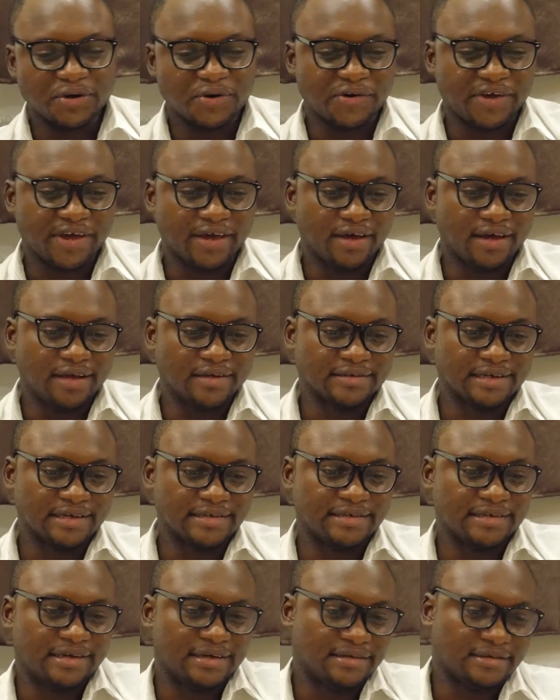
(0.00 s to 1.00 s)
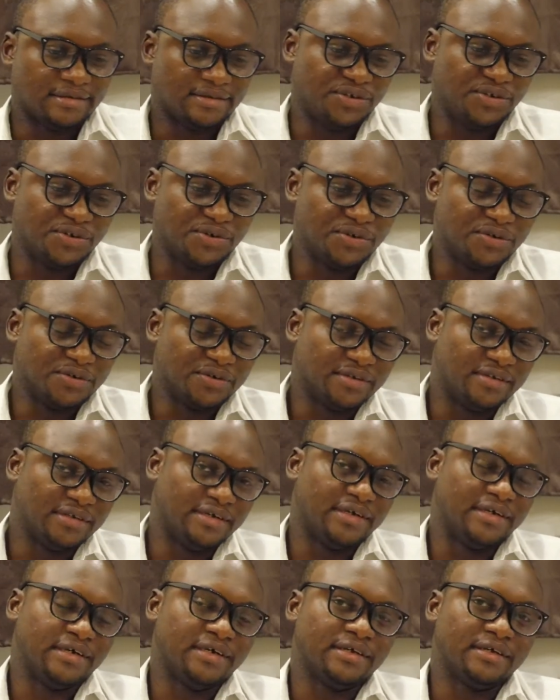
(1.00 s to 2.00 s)
Okay, as I said, you know,
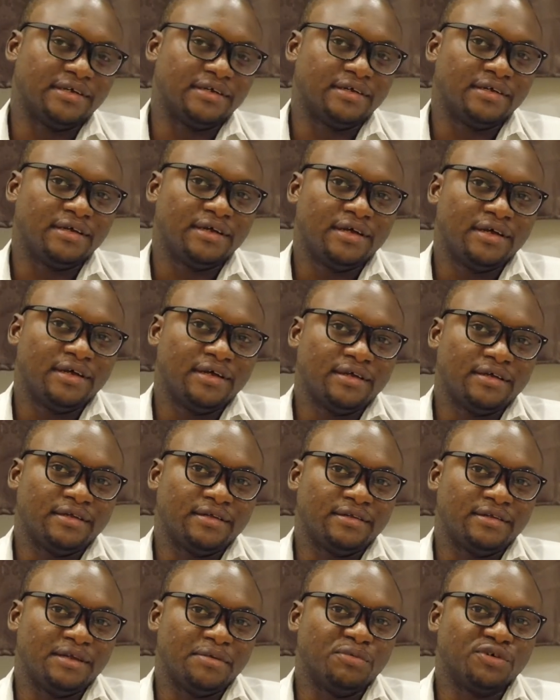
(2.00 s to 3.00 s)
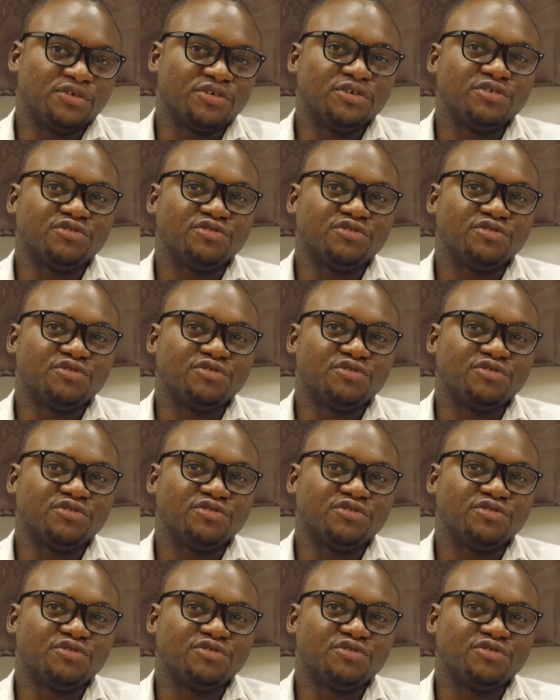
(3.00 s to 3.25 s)
the most